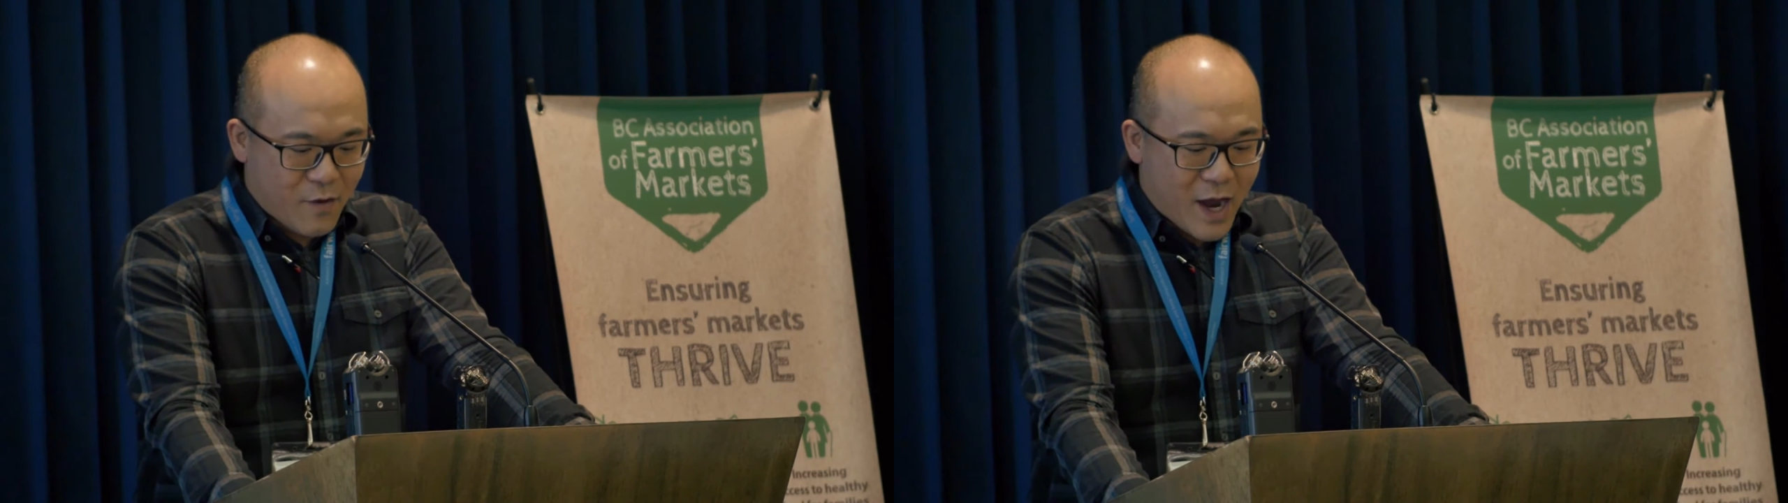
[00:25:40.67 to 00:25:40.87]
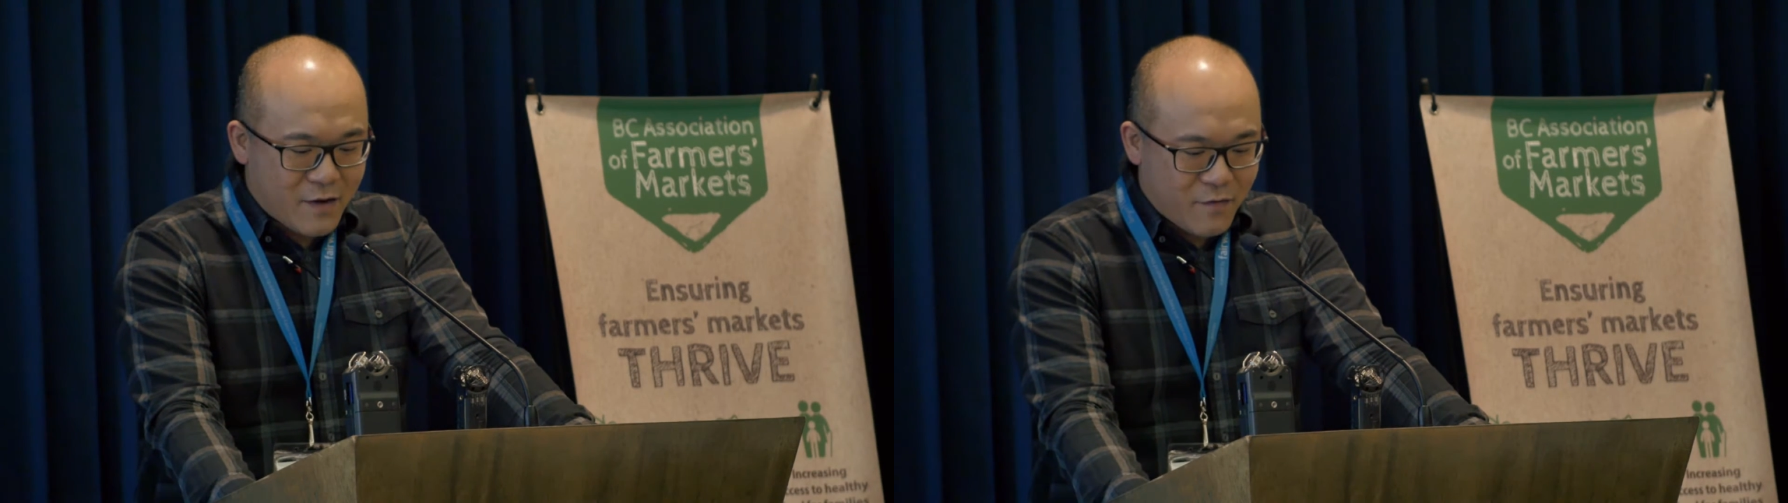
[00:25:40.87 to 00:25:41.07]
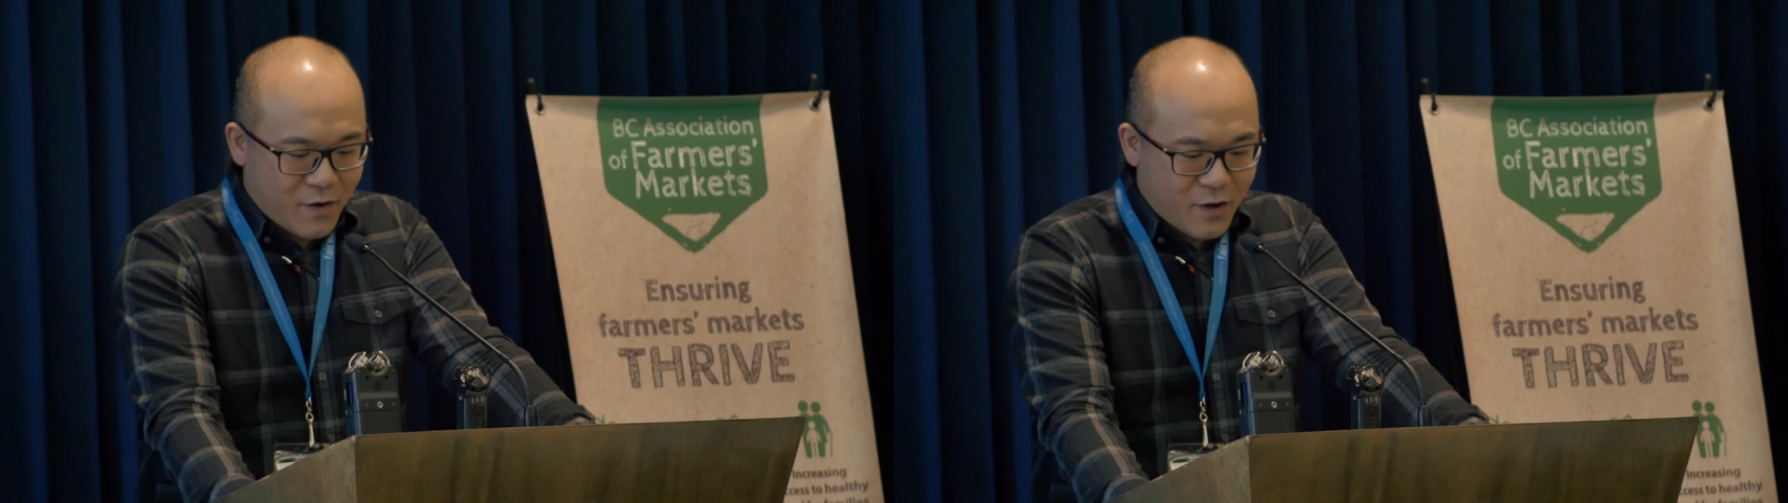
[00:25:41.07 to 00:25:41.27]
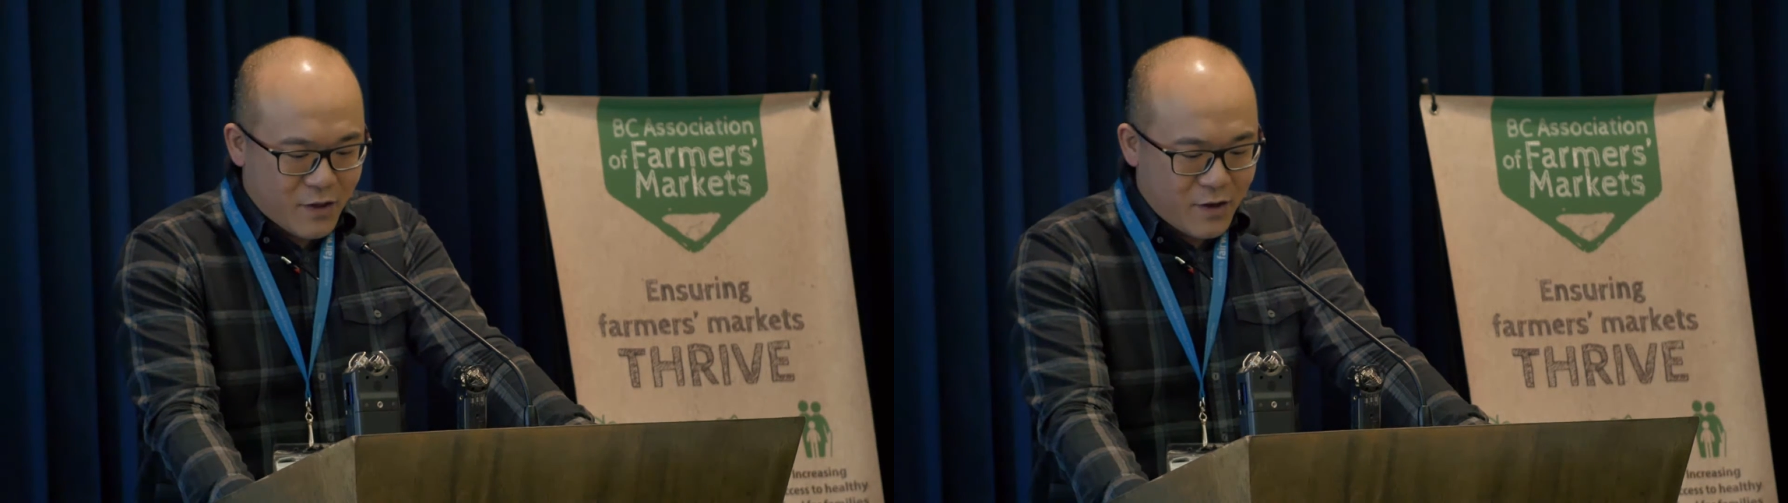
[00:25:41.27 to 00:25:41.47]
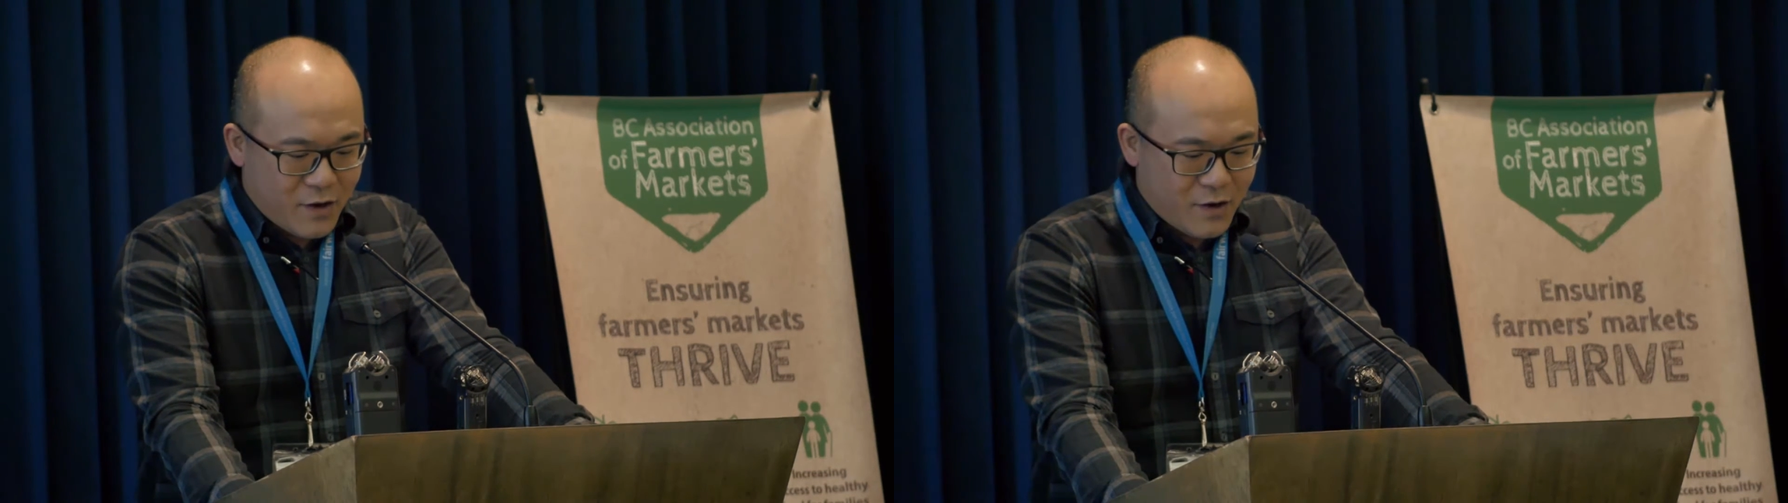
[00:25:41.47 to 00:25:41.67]

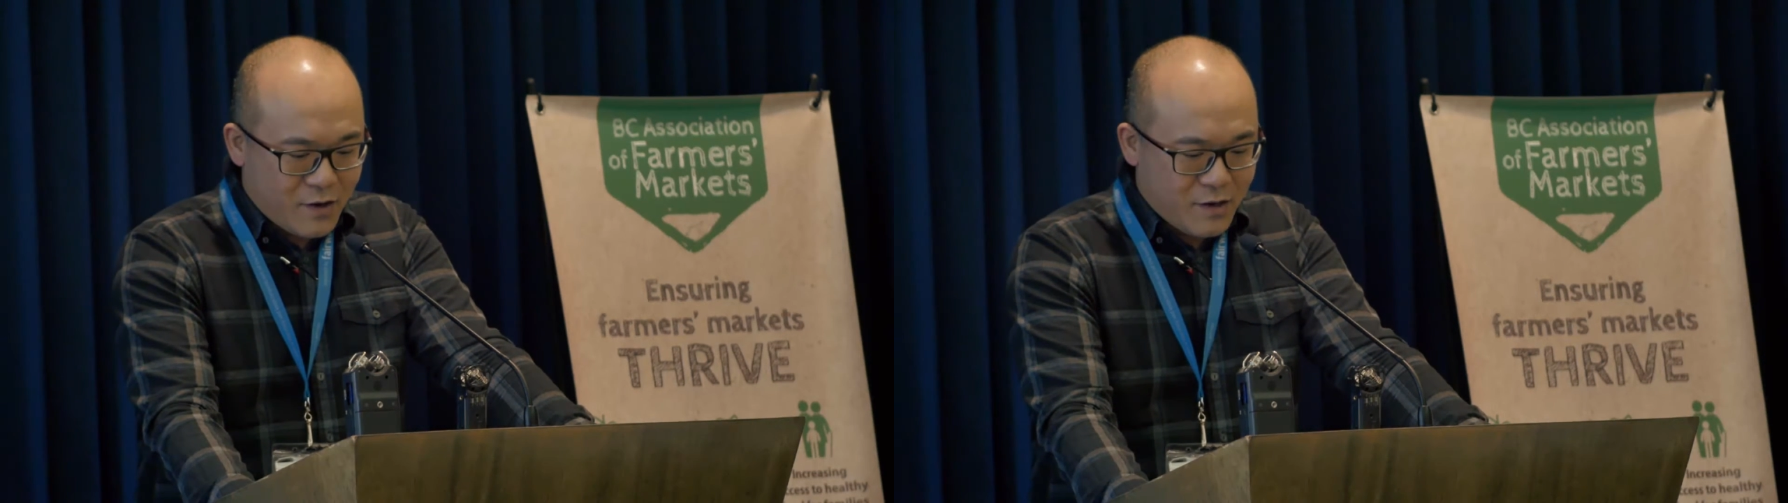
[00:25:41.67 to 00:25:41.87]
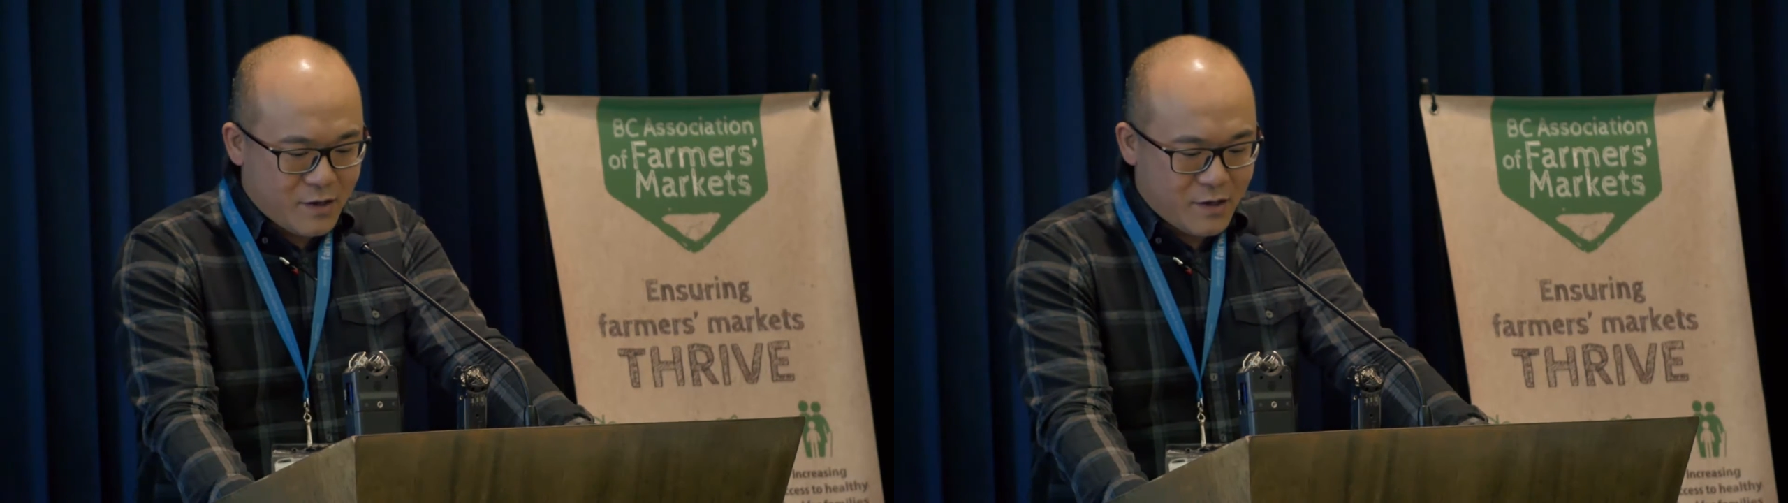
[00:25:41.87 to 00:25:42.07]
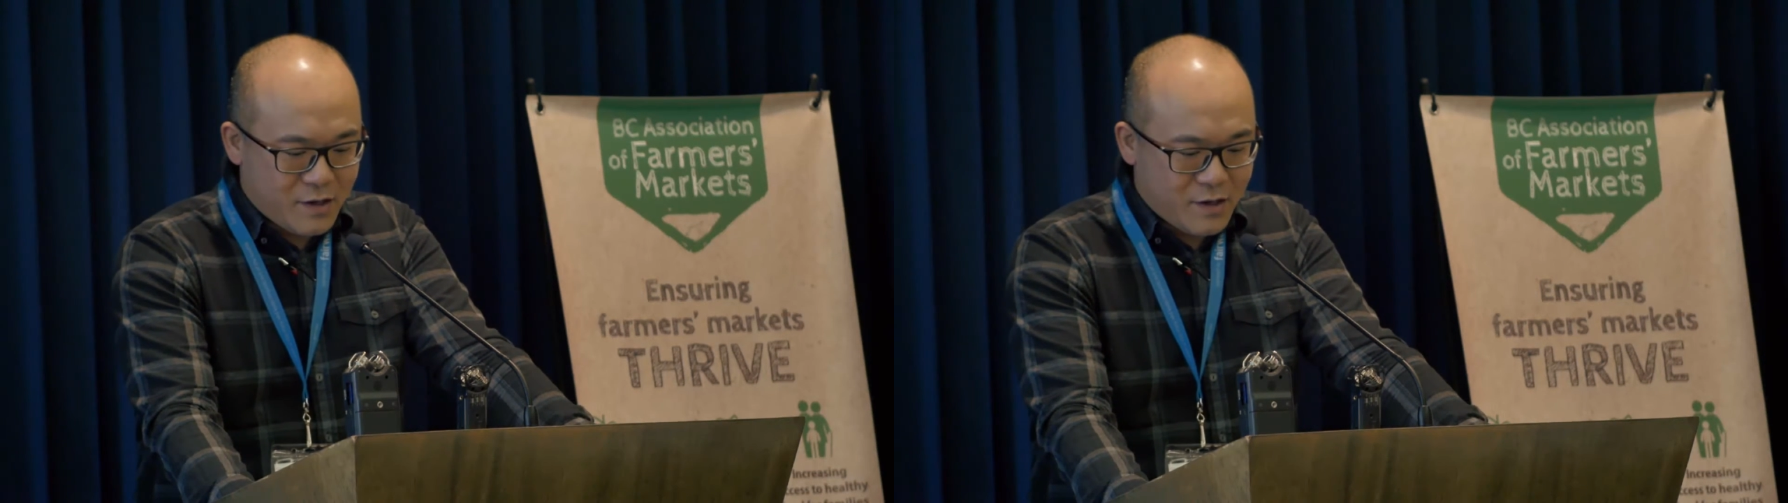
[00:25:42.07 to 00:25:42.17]
grandfather